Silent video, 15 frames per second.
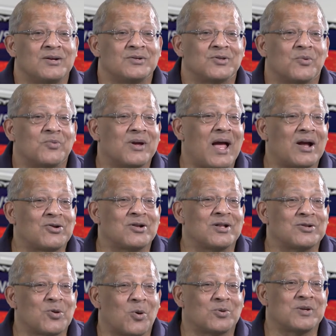So we
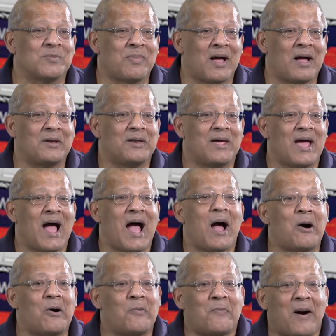actually talked about
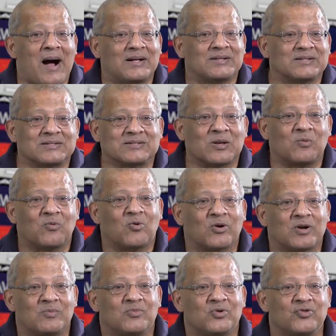how parcels of
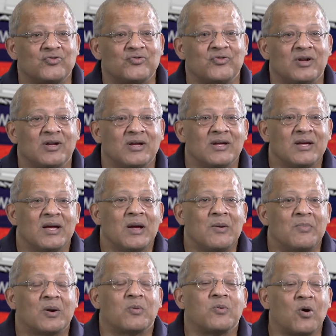water move,
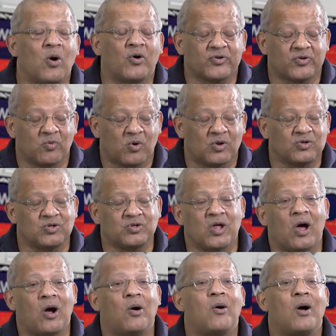but we also want to
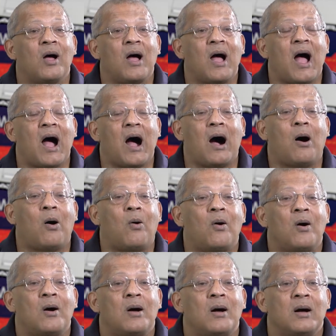know
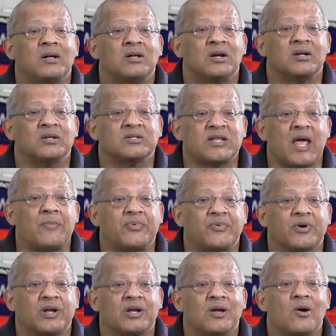how
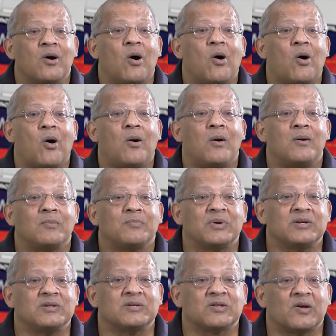debris or
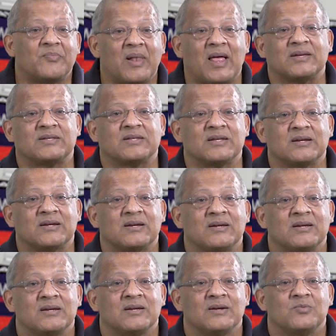pieces of plastic,
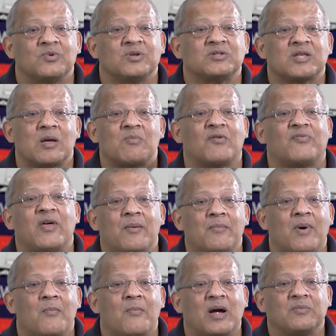which some of
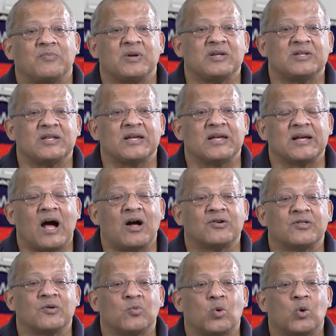them might be sticking out
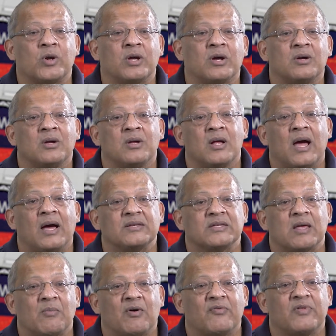of the water, and
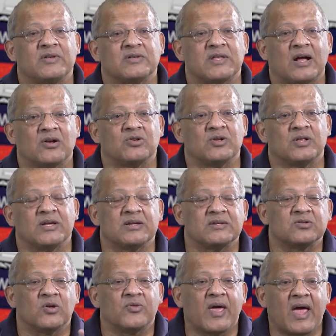some of this actually,
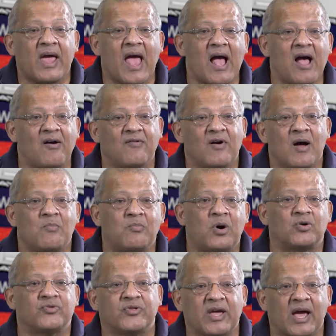so they have
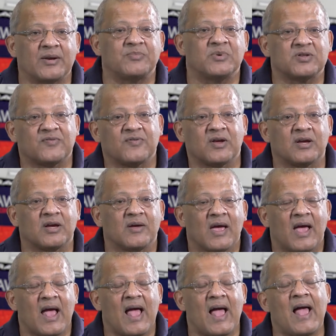both the atmosphere
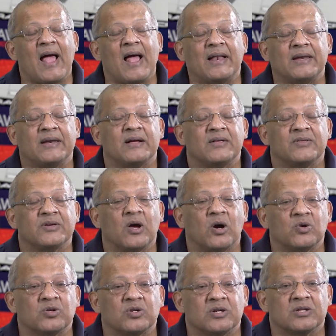and the
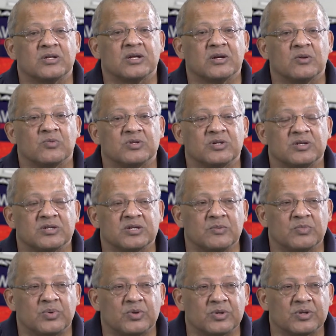ocean, which is
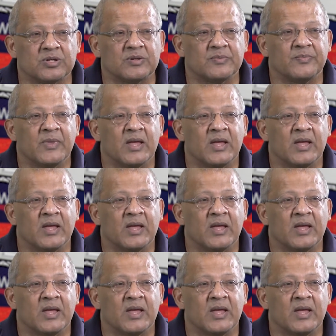important.